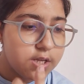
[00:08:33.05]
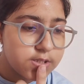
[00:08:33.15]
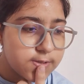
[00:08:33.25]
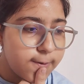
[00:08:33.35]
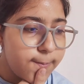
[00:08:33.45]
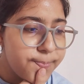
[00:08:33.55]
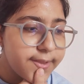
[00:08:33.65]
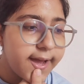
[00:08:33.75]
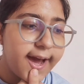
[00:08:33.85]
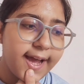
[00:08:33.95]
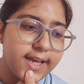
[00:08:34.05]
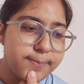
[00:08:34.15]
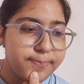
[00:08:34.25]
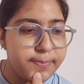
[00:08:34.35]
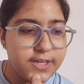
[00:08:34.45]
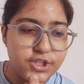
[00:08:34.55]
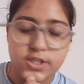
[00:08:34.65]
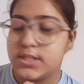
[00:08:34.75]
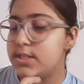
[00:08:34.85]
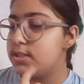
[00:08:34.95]
So high
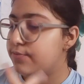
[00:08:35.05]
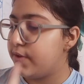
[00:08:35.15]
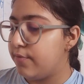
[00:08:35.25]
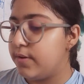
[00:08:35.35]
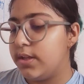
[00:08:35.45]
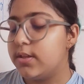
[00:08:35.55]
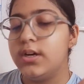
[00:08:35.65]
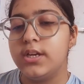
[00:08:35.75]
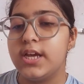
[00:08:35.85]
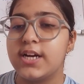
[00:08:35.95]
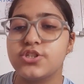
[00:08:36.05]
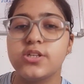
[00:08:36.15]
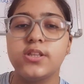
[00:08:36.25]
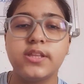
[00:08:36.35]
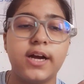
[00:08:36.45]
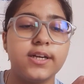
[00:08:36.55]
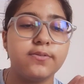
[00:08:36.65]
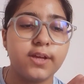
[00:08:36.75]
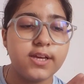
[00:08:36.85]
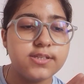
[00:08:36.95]
pressure is favoring the reaction in
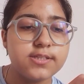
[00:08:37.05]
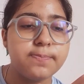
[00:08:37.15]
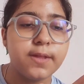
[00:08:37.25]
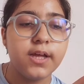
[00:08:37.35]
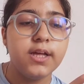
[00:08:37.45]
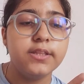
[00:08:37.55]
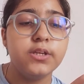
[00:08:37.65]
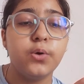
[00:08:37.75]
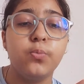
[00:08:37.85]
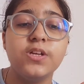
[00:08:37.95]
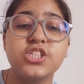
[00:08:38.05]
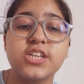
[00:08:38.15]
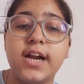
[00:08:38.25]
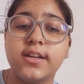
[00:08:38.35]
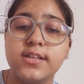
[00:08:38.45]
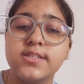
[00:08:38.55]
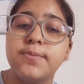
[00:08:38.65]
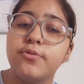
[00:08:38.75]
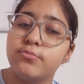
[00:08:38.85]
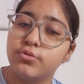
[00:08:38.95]
that case. Then which catalyst
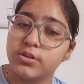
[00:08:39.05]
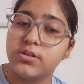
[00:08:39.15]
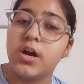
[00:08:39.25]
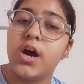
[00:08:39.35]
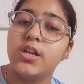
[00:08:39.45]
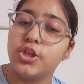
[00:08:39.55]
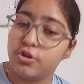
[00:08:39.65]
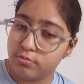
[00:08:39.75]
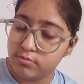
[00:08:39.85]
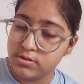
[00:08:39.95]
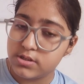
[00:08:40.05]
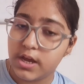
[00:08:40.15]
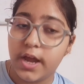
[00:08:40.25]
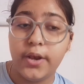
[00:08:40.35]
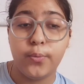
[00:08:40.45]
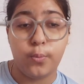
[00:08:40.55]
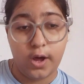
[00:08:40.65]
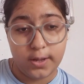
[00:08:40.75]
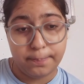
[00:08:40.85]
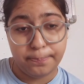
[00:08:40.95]
and promoter are used and why?